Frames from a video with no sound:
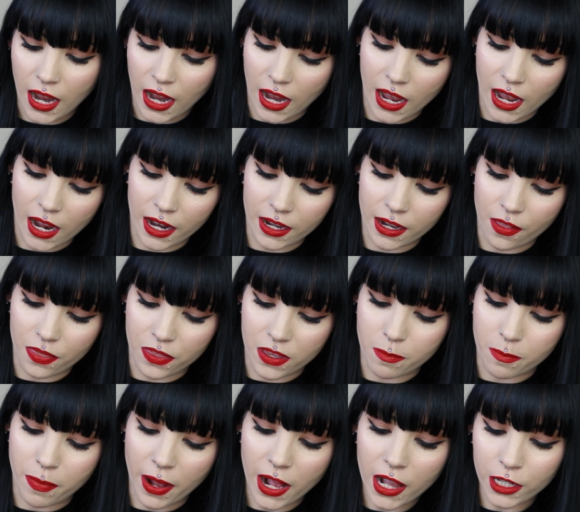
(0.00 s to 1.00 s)
And
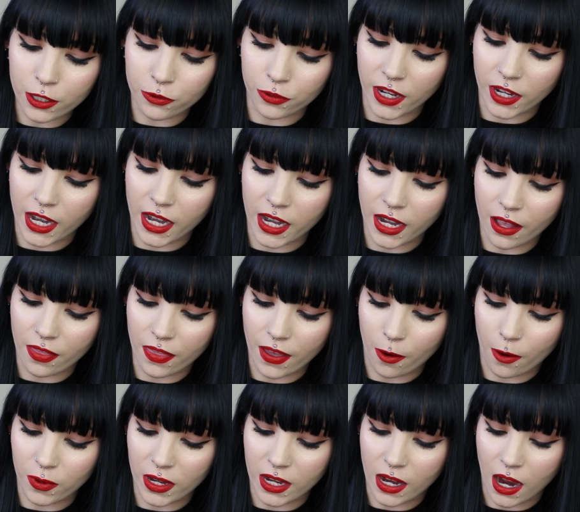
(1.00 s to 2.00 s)
the belly ring
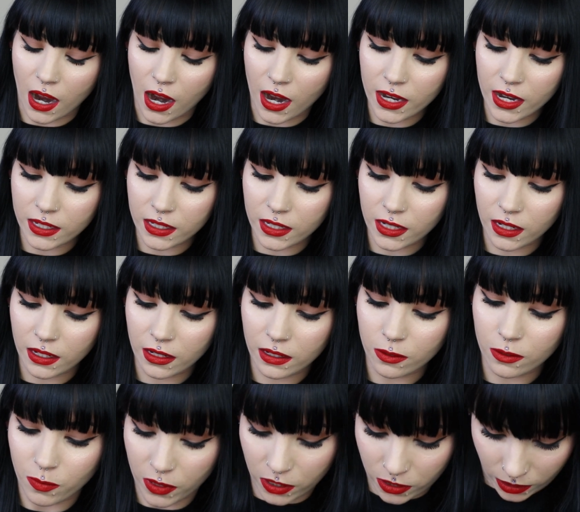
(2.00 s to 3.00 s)
that we got,
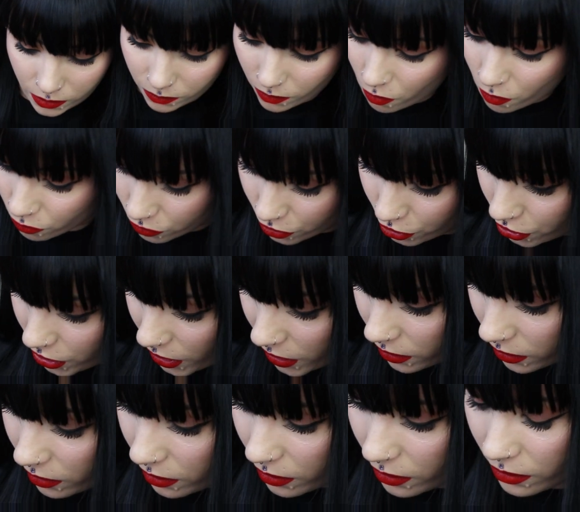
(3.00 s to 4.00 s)
we just, oh shit.